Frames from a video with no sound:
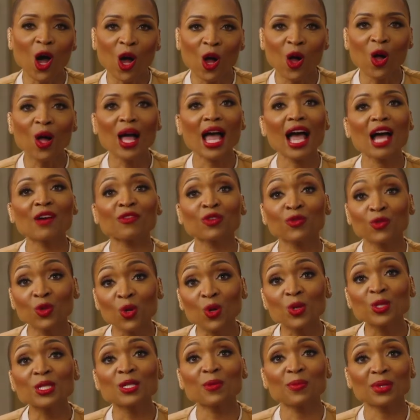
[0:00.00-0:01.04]
all have a
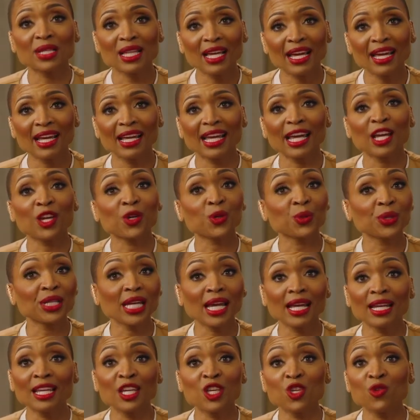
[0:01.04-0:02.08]
role to play in
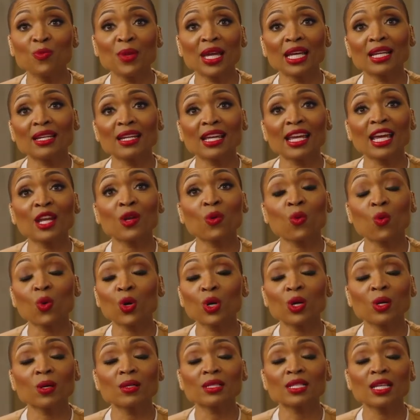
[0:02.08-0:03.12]
creating humanity in a
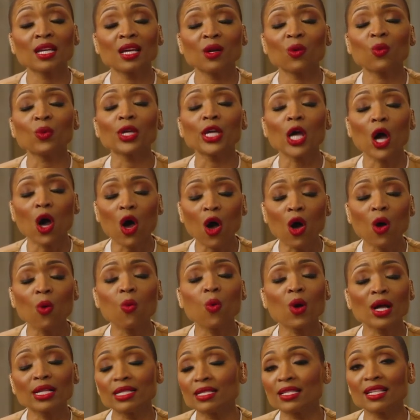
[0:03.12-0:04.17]
world we all
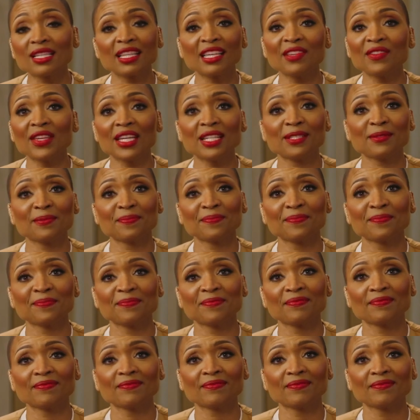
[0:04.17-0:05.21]
want to live in.
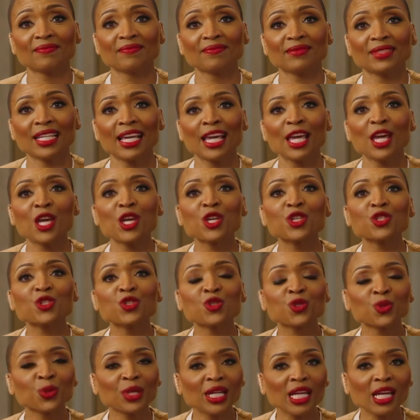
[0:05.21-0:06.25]

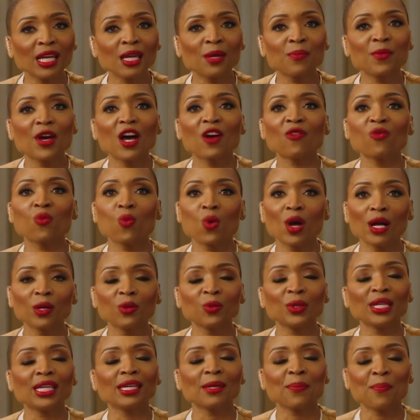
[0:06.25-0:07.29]
Dream of
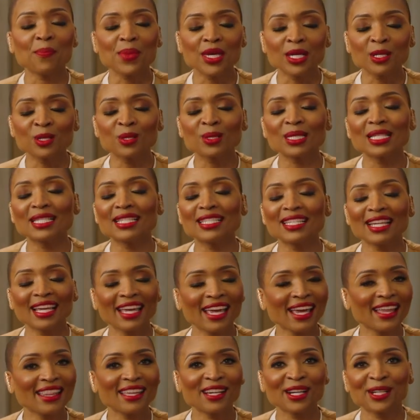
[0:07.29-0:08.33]
what we can build
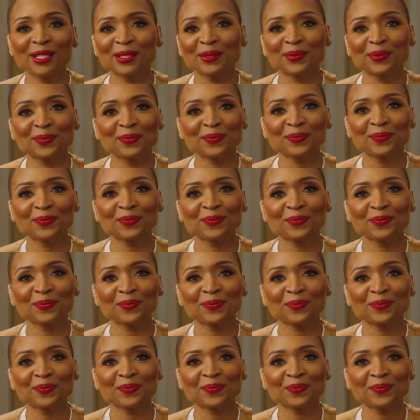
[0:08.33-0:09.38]
together.
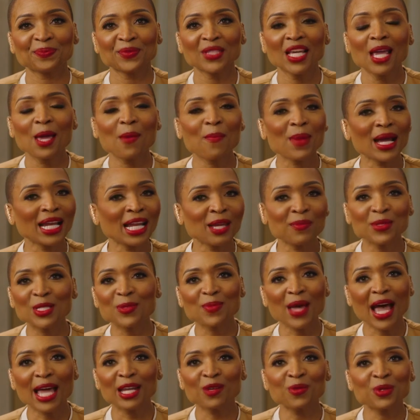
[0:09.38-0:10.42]
My name is
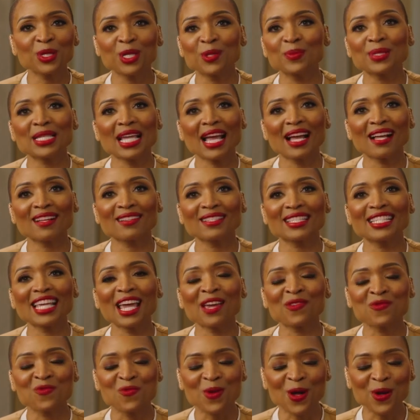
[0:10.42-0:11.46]
Patty Williams Downs,
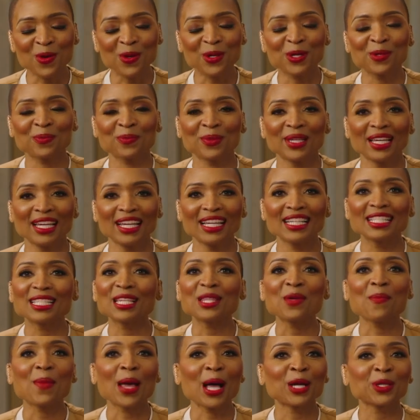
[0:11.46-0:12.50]
and welcome to
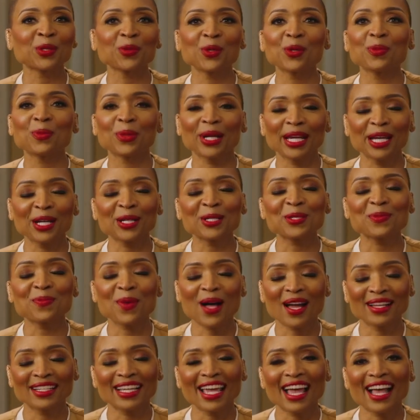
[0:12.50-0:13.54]
the Boundary Breakers
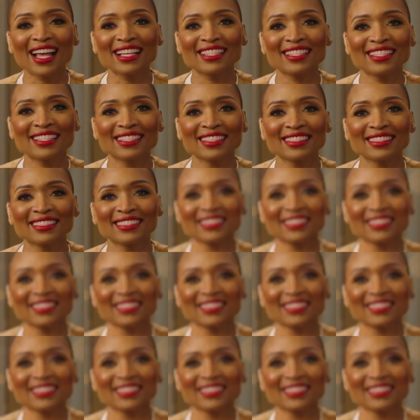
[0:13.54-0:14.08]
Podcast.